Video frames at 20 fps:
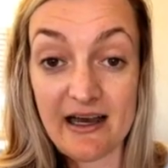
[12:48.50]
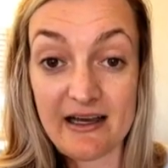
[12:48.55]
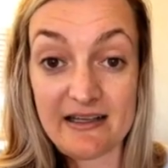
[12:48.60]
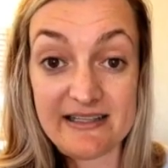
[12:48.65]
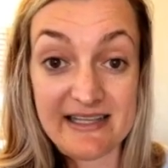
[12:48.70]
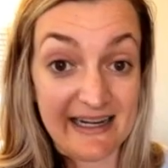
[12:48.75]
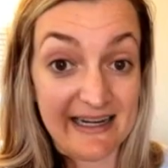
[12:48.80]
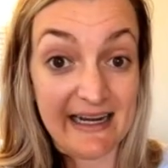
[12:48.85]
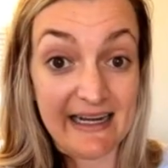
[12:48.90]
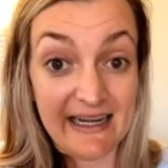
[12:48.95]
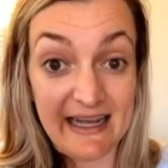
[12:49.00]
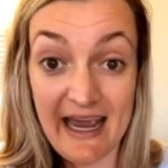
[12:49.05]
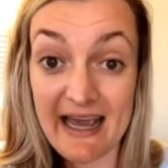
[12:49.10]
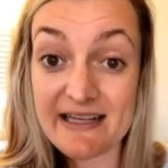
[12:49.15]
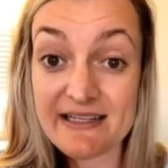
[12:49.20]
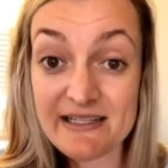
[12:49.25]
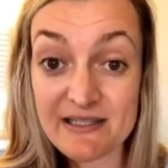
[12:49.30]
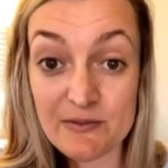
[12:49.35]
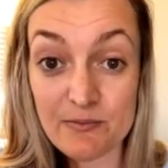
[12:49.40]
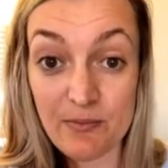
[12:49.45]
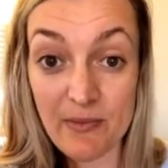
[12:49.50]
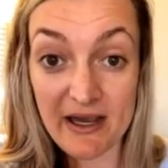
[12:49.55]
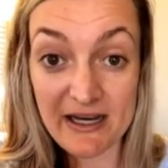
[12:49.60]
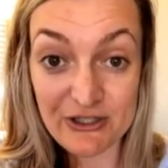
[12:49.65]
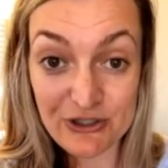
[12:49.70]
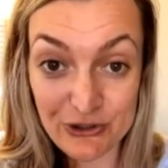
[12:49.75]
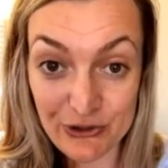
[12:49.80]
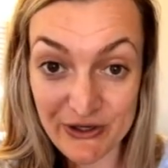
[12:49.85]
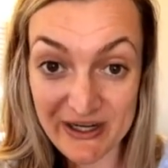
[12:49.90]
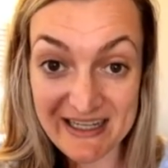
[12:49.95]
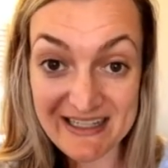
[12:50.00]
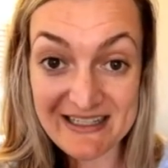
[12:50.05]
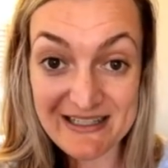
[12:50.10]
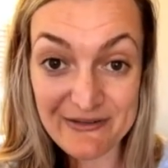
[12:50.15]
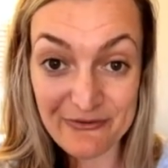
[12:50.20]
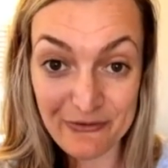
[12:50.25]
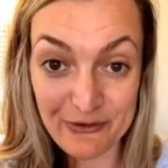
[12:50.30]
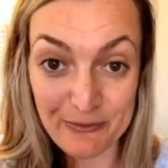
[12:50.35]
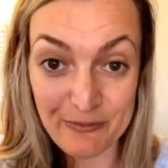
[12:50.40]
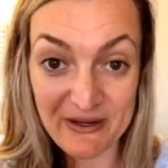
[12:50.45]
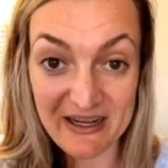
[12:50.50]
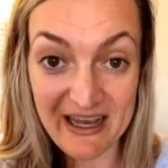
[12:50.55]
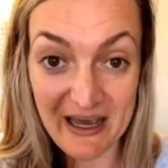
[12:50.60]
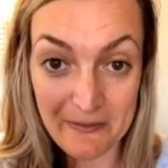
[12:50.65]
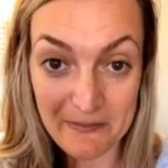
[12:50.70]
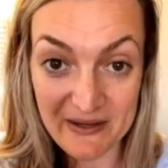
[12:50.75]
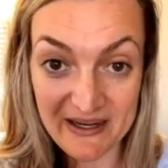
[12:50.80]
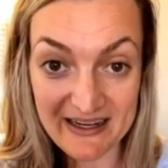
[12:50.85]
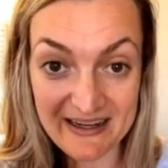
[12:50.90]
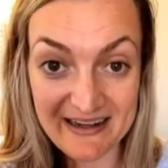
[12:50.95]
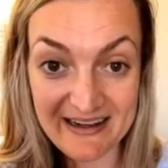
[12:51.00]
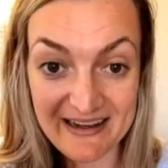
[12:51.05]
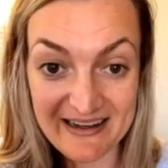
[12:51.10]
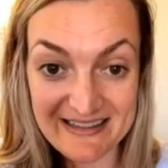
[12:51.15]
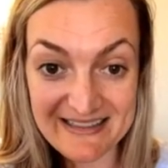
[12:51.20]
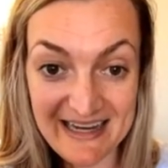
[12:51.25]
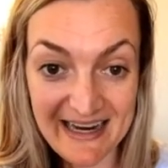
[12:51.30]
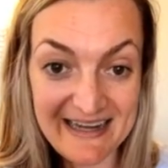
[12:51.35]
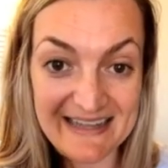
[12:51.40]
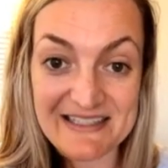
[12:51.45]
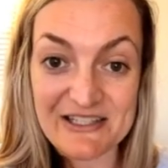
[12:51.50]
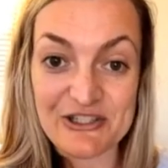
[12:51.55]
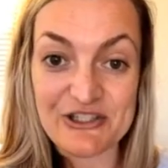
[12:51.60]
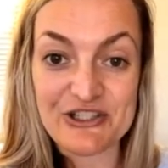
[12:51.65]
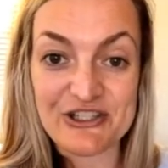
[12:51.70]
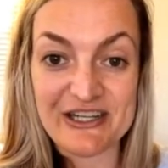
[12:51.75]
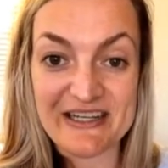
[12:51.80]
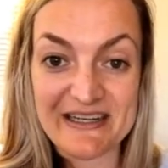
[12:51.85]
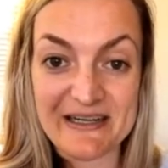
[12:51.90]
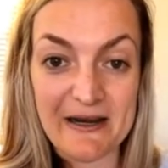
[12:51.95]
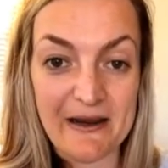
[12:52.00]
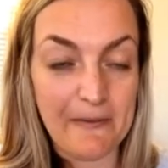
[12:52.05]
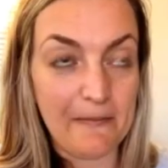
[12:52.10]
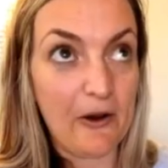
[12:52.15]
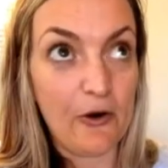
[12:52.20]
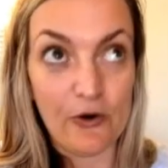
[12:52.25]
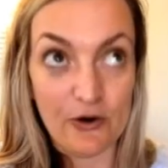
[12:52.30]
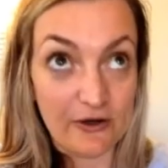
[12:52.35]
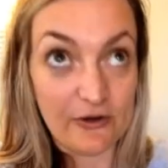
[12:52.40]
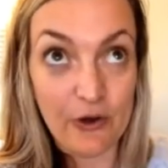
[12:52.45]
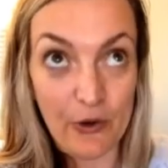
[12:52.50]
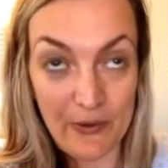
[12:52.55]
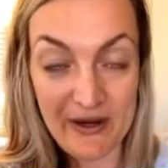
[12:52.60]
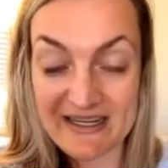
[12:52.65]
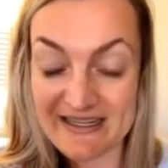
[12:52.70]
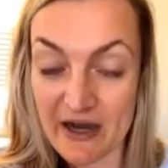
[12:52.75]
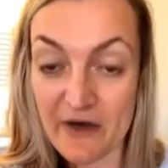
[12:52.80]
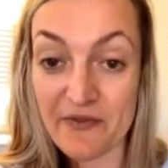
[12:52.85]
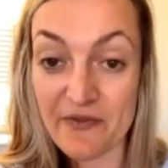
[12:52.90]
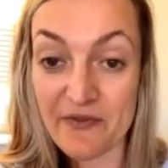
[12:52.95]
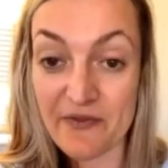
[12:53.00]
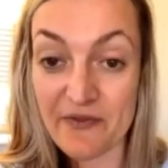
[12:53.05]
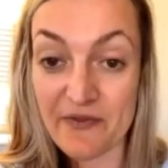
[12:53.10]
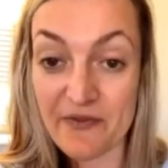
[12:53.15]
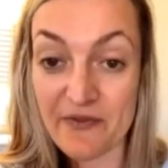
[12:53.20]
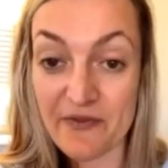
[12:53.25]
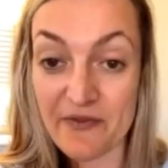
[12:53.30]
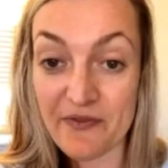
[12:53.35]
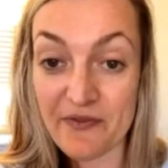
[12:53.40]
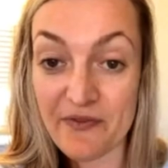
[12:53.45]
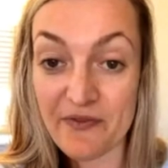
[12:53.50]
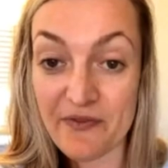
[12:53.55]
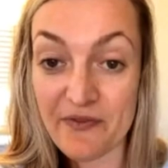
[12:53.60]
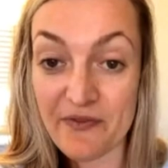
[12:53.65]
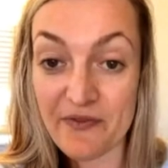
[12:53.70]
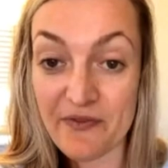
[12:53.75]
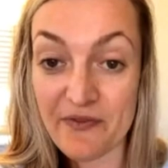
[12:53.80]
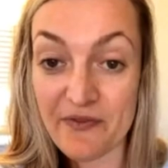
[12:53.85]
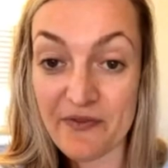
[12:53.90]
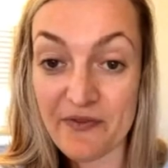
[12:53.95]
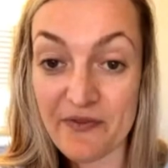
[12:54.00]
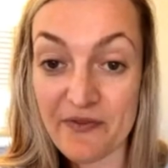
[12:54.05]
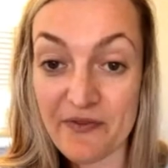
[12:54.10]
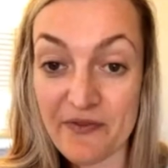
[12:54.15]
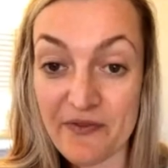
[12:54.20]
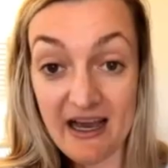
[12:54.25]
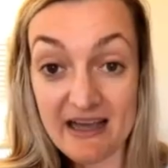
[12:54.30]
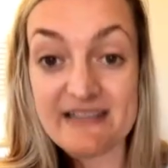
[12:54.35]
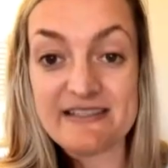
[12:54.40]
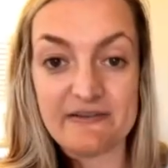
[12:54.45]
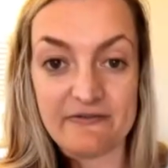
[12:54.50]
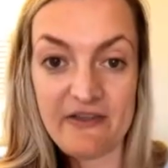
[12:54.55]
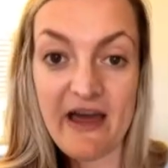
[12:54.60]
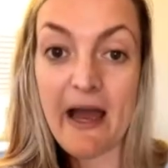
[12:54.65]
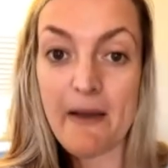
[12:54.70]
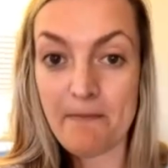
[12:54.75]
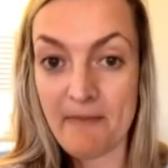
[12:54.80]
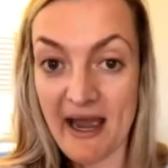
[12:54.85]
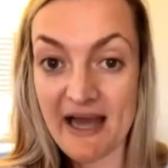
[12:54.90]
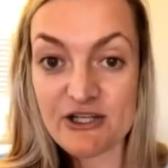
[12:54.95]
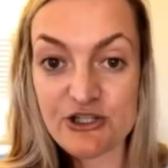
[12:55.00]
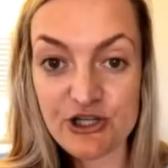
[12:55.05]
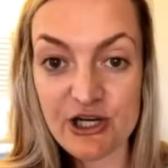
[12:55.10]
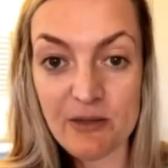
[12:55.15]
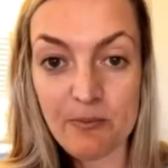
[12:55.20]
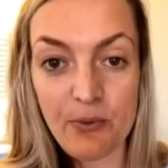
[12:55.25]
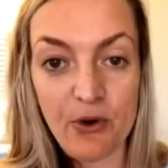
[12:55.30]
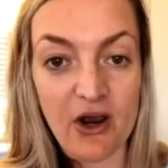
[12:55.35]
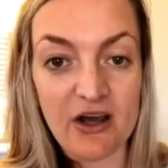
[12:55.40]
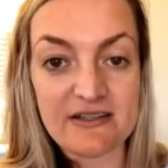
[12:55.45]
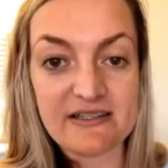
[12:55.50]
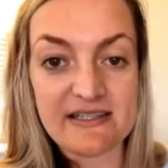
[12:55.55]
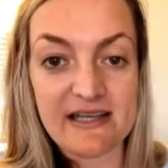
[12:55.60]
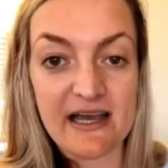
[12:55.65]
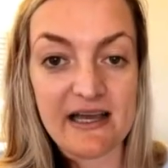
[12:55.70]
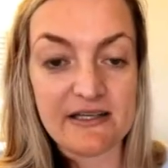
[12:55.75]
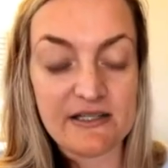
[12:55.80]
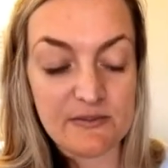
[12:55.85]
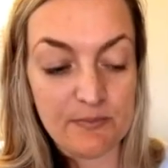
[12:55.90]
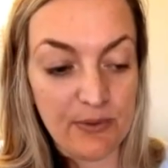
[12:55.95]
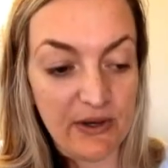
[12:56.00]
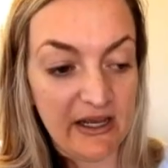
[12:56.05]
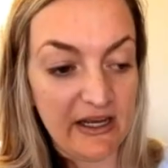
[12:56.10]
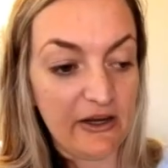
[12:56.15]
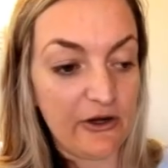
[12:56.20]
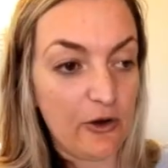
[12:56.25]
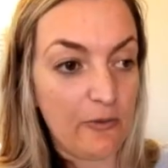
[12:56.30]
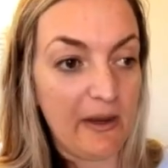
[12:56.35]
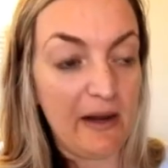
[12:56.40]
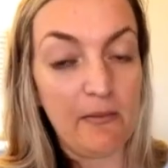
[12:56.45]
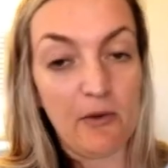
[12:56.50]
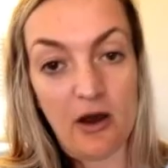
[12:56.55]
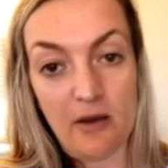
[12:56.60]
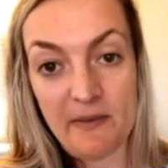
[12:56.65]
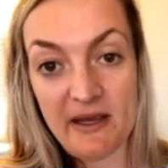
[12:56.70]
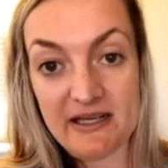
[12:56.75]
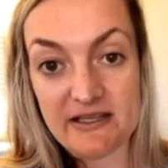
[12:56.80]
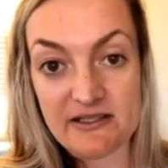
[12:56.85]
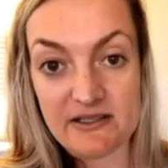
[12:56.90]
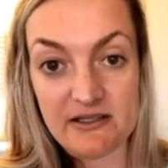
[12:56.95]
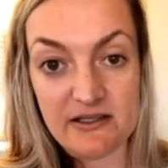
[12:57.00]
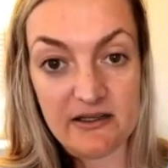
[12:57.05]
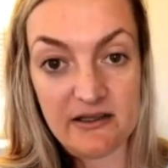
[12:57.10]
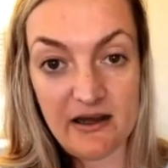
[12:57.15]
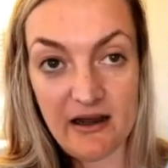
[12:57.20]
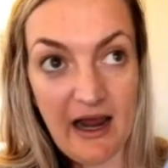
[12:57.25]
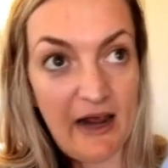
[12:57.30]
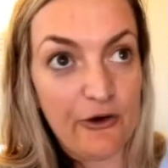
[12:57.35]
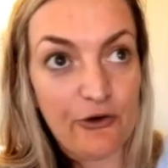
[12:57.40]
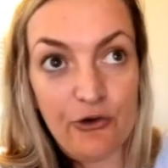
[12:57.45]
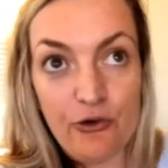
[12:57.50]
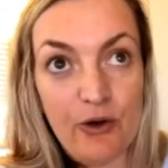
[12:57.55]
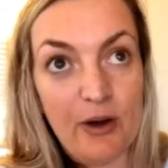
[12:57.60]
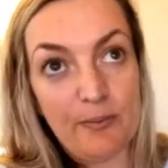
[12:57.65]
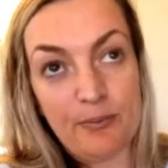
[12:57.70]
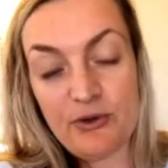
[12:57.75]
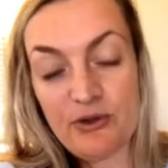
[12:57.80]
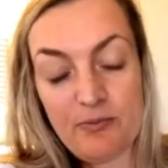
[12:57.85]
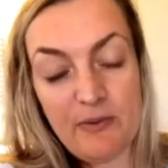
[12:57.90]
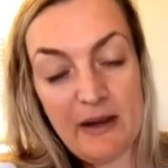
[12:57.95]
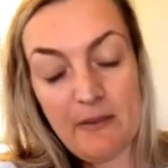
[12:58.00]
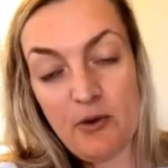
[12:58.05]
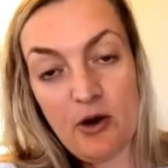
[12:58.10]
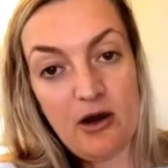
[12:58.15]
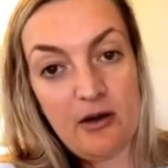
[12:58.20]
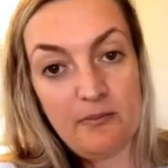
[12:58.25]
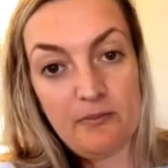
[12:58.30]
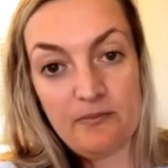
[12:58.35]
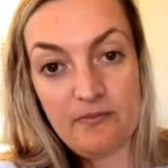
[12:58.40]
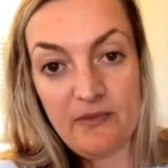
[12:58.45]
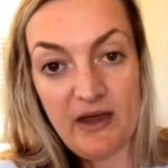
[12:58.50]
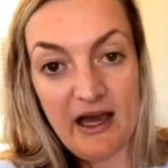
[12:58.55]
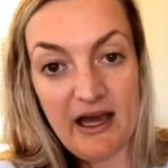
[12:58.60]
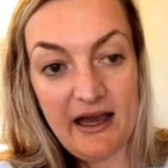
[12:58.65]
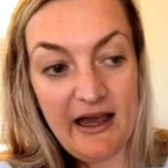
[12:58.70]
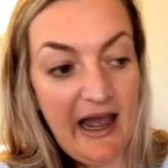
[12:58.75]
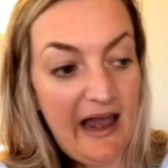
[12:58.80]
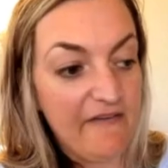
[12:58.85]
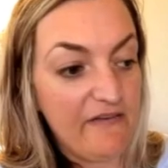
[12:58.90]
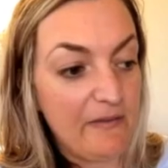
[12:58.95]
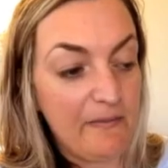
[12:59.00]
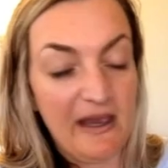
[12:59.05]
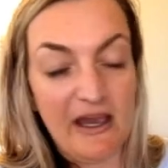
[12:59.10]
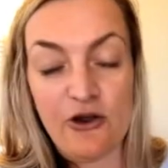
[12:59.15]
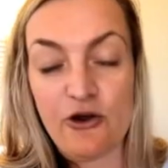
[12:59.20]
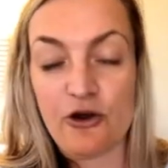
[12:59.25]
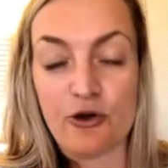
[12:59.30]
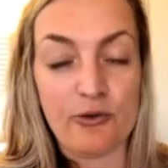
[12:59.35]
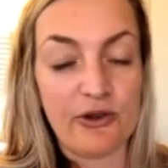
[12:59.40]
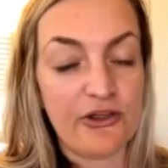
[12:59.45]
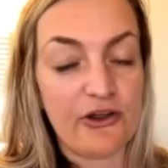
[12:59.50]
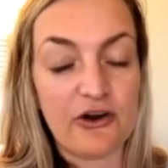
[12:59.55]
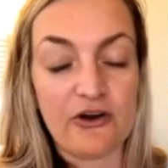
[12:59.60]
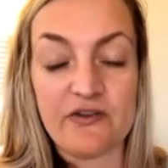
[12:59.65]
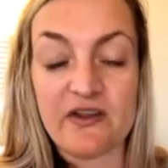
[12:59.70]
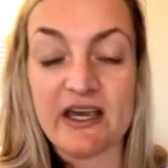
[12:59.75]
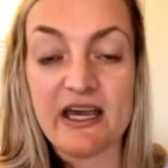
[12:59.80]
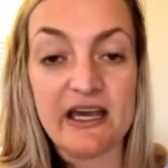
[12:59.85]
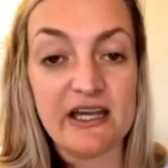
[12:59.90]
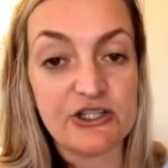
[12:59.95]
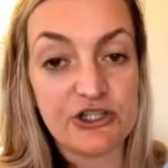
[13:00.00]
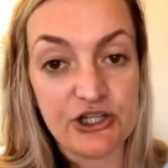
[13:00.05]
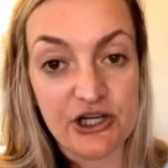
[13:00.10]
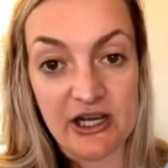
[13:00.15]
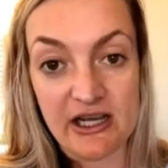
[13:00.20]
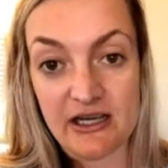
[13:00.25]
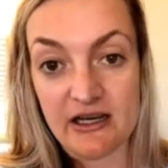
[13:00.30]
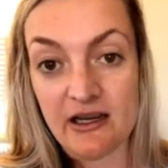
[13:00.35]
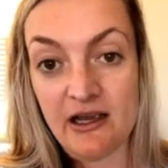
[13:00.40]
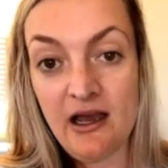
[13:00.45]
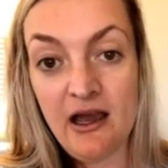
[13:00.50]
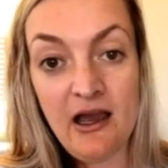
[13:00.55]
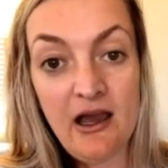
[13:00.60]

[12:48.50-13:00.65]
second guess my choice for becoming a dietitian or going down that road because of that matching process. But you know, my mom I grew up with my mom having me cook with her in the kitchen.